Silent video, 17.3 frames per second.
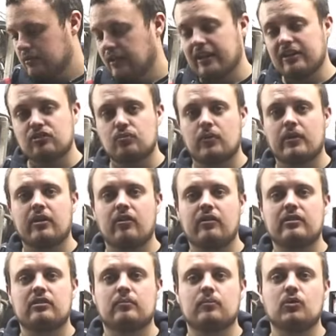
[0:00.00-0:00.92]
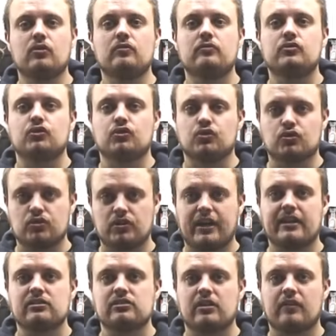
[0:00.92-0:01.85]
Next, we're going to move to
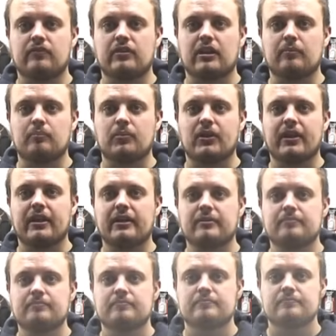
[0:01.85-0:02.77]
crankshaft end play.